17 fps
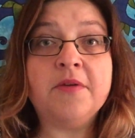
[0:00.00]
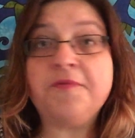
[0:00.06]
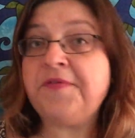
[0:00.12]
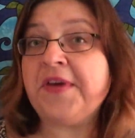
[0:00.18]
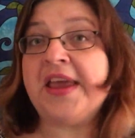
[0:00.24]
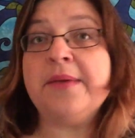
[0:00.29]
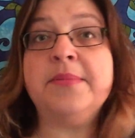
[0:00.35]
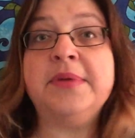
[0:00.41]

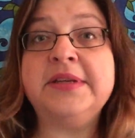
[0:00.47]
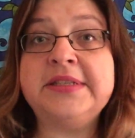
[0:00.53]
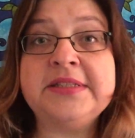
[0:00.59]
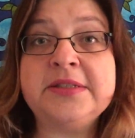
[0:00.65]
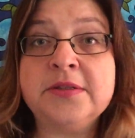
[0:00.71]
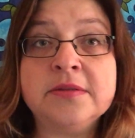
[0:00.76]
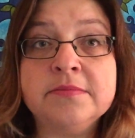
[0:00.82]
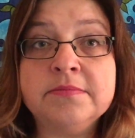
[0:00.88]

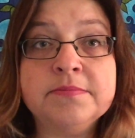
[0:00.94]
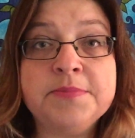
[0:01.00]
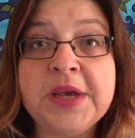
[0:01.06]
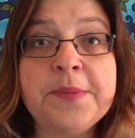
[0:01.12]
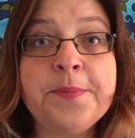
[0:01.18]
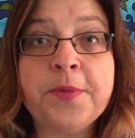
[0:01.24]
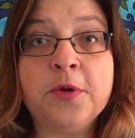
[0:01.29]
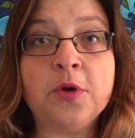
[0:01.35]
famous
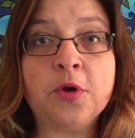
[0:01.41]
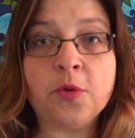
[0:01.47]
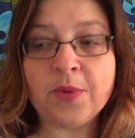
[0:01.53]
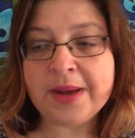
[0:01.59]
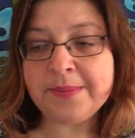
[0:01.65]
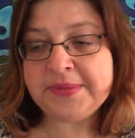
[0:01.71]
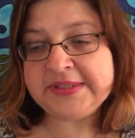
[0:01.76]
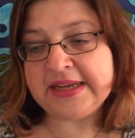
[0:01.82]
people or
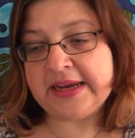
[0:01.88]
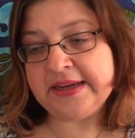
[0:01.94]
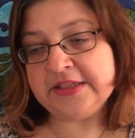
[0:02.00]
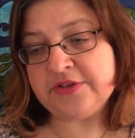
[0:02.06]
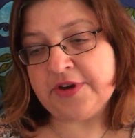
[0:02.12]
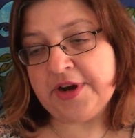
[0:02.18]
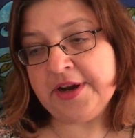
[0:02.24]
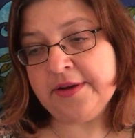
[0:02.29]

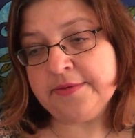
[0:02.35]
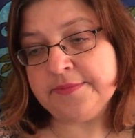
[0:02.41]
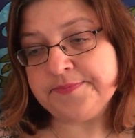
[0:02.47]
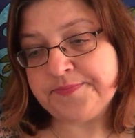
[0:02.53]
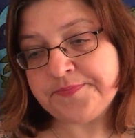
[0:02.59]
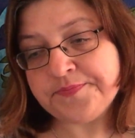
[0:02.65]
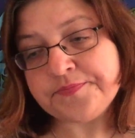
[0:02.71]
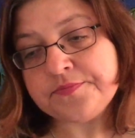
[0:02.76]
websites, right?
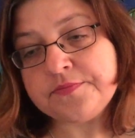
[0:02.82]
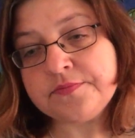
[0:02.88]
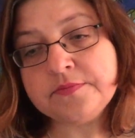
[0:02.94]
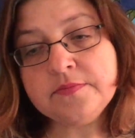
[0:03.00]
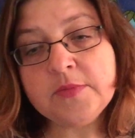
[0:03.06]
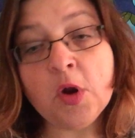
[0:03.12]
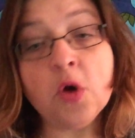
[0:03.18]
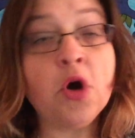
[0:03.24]

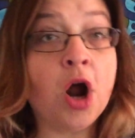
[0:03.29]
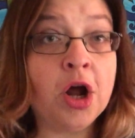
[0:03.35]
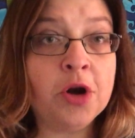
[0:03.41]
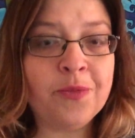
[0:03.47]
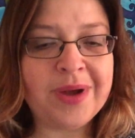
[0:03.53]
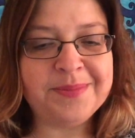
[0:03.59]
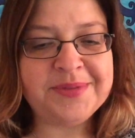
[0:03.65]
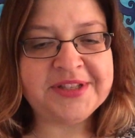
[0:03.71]
Or
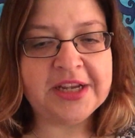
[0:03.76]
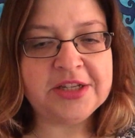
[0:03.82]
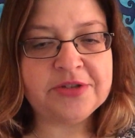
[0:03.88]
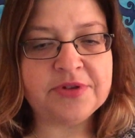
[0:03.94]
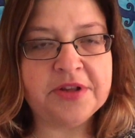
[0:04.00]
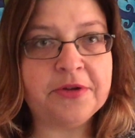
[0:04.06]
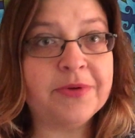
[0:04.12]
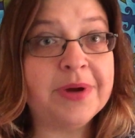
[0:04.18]
on
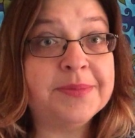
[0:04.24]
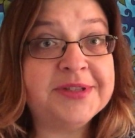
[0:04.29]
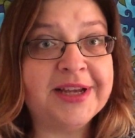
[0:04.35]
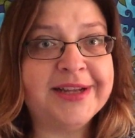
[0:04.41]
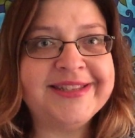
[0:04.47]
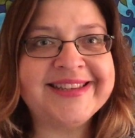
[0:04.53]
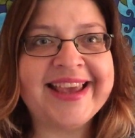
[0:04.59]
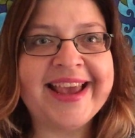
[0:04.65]
websites, rather.
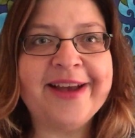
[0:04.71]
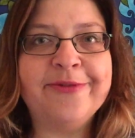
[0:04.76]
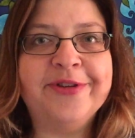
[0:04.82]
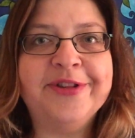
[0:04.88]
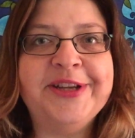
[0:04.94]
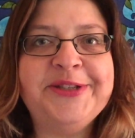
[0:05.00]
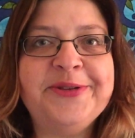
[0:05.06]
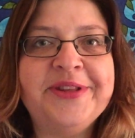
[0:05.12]
Websites can't
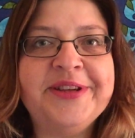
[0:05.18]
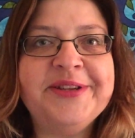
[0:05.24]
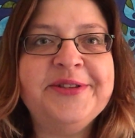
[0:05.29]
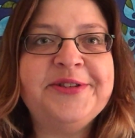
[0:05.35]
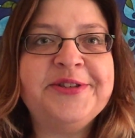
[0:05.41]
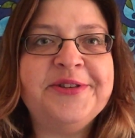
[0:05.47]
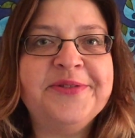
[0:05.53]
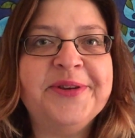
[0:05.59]
really do the
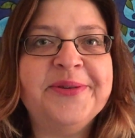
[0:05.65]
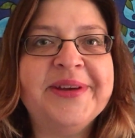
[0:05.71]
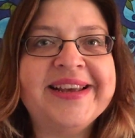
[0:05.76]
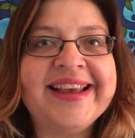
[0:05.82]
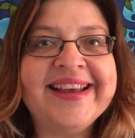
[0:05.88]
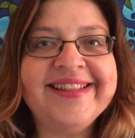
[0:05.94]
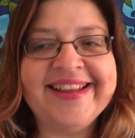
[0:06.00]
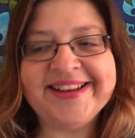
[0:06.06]
interviewing,
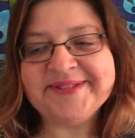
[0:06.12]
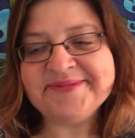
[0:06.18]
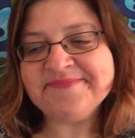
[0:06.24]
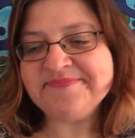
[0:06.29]
can they?